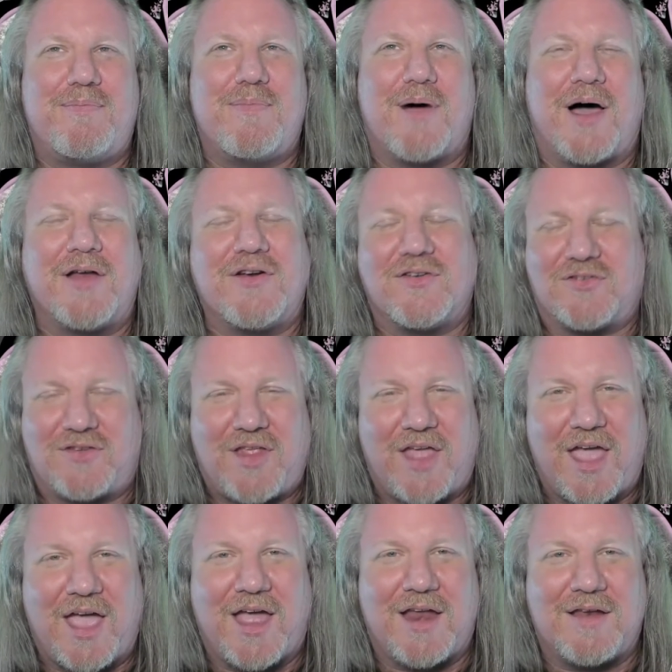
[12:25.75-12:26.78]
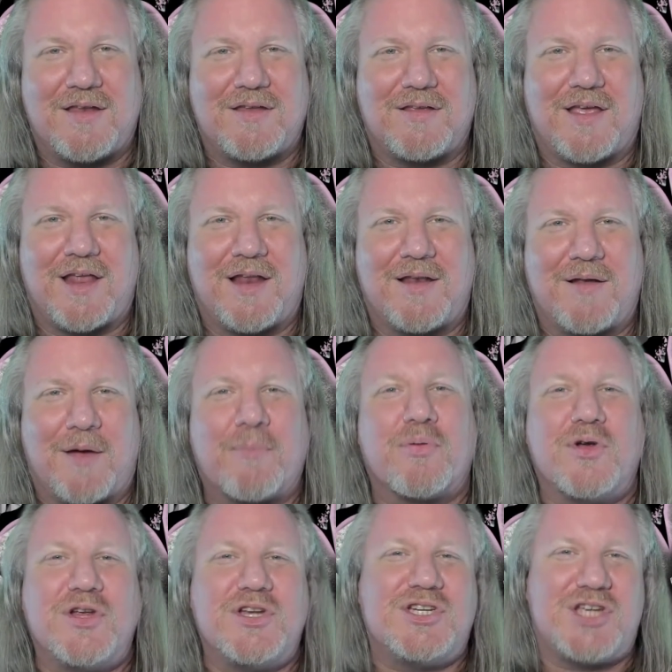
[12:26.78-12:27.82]
understand and
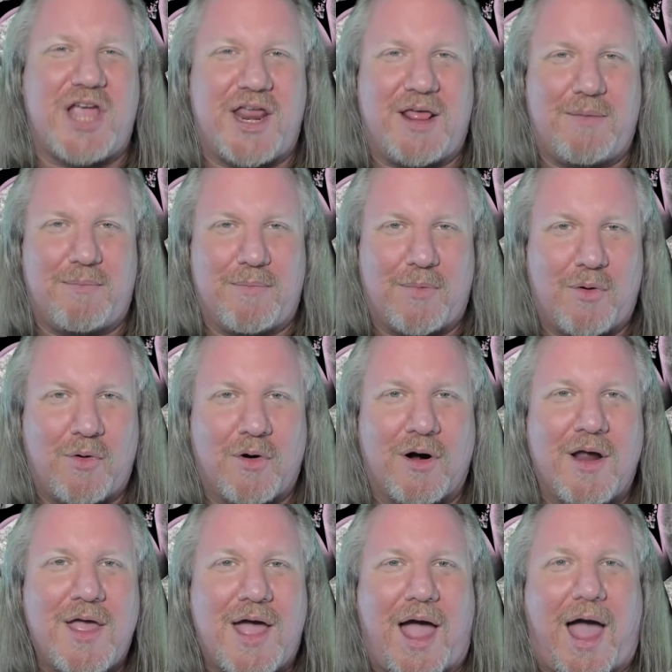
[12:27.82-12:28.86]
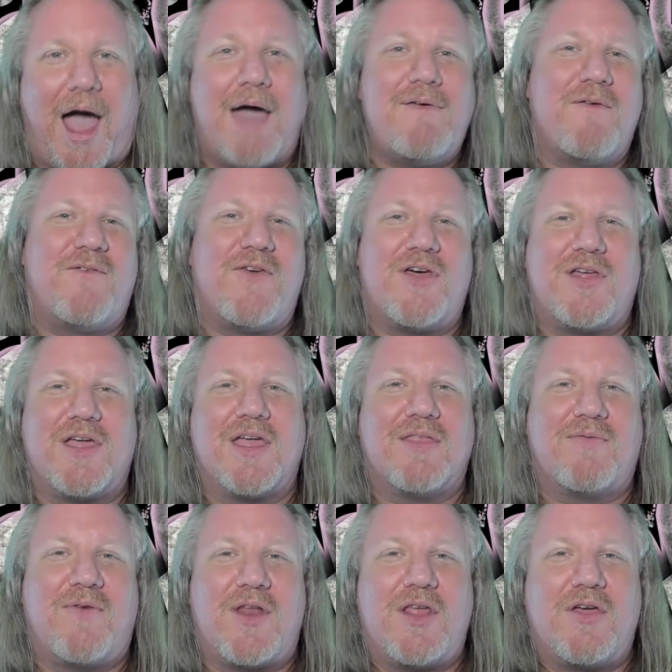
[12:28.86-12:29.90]
appreciate it more. I have a feeling
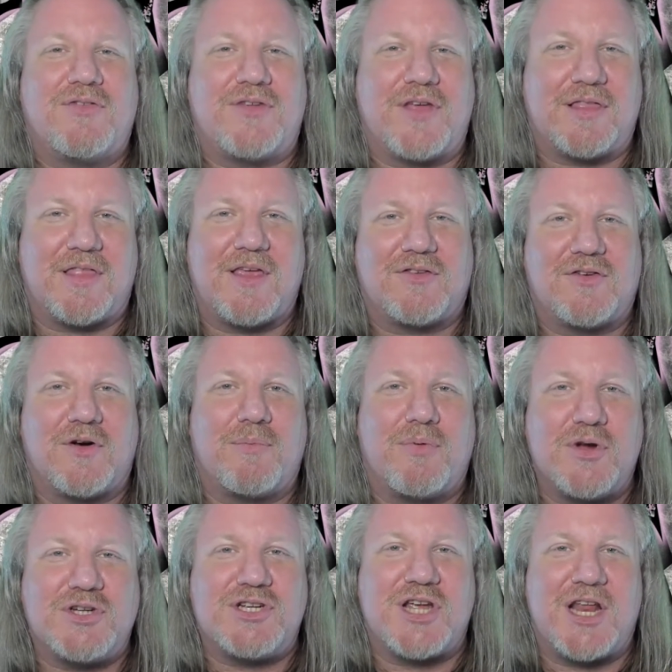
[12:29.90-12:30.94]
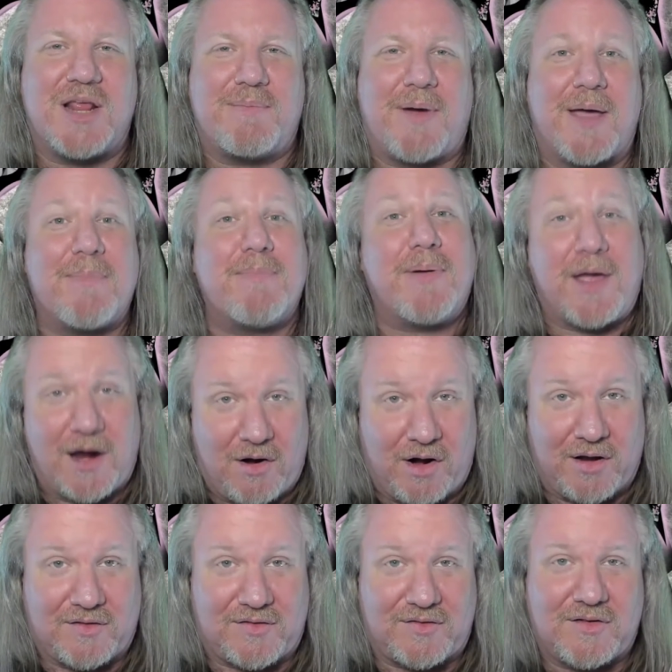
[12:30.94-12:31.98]
videos like this are appreciated by
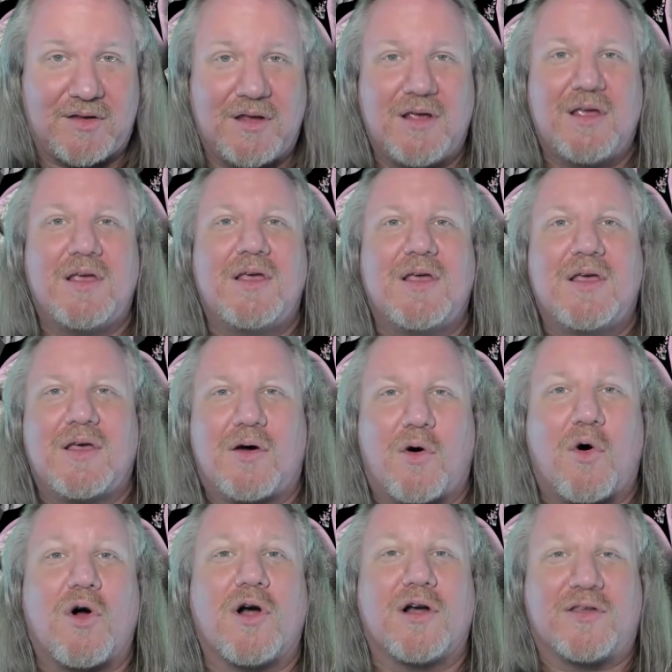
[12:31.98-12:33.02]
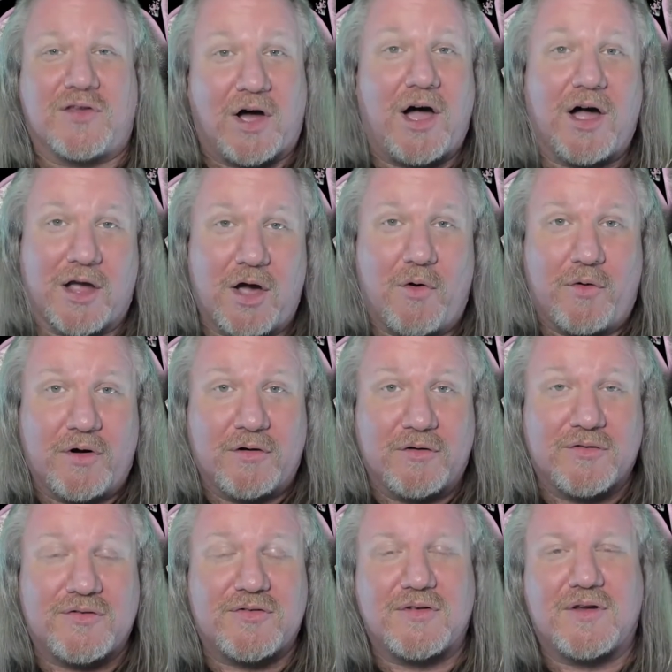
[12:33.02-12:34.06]
parents or dog
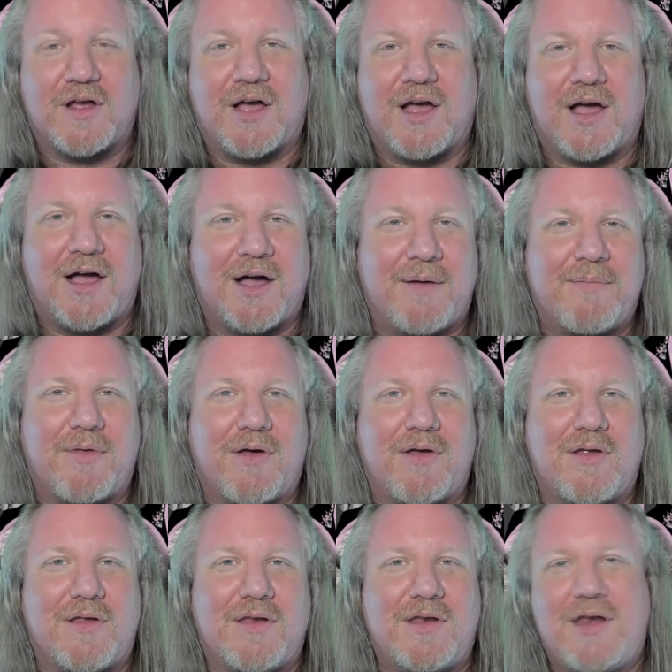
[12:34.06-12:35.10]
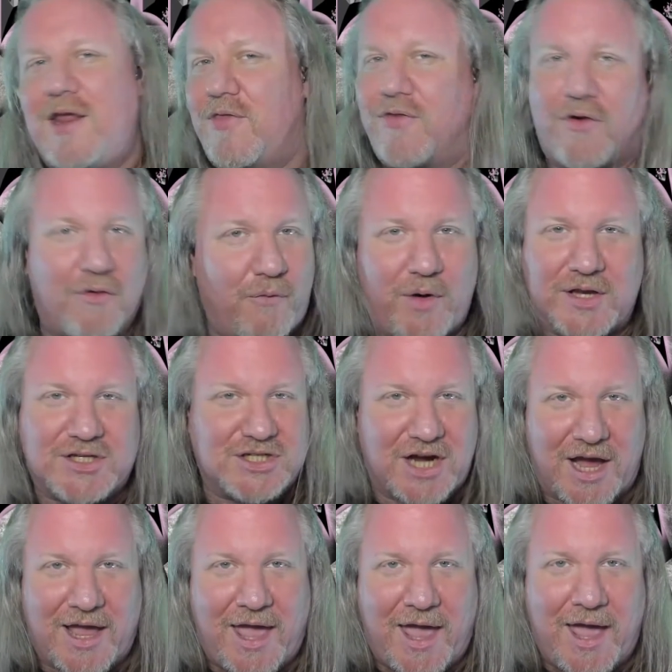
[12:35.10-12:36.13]
owners, neither of which
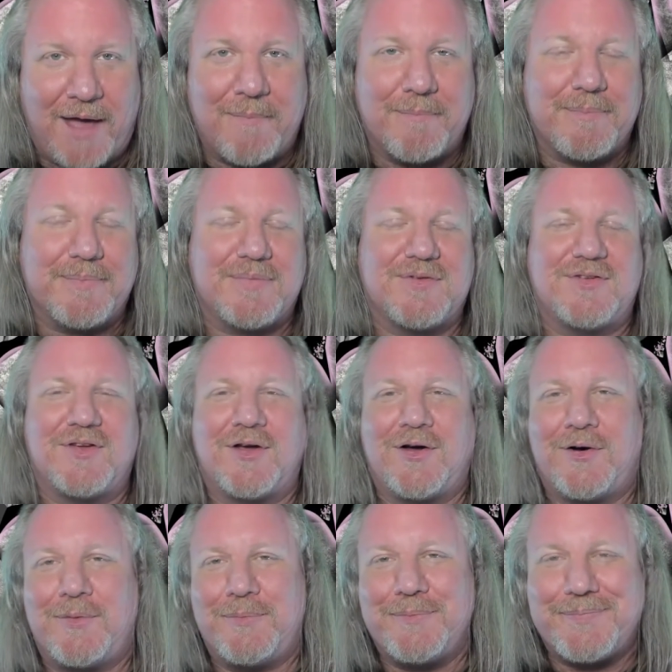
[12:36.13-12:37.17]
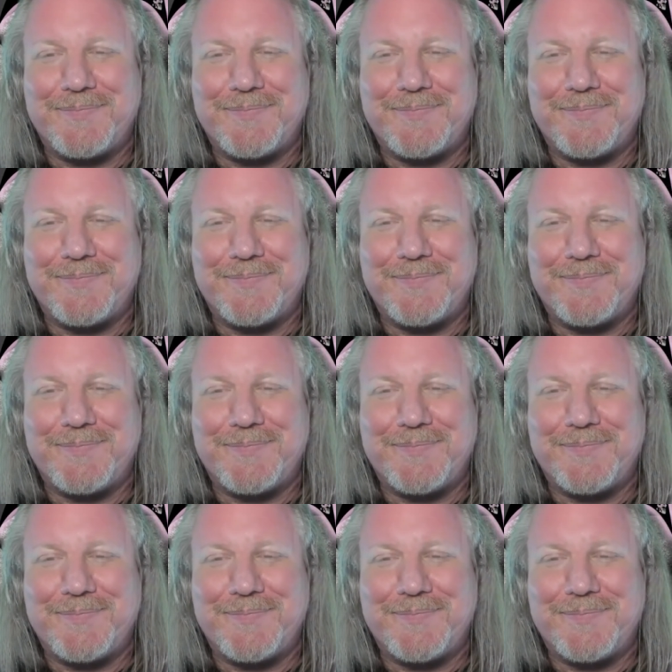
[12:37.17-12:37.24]
I am. So,